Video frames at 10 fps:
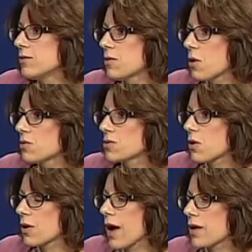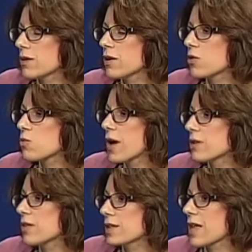those are another way
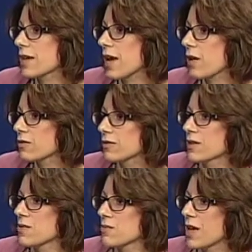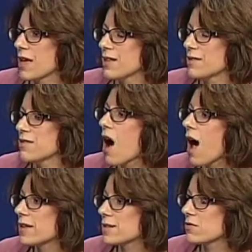you can get that calcium and
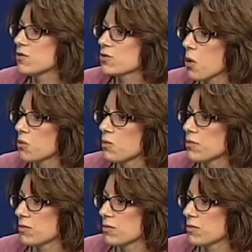not if you don't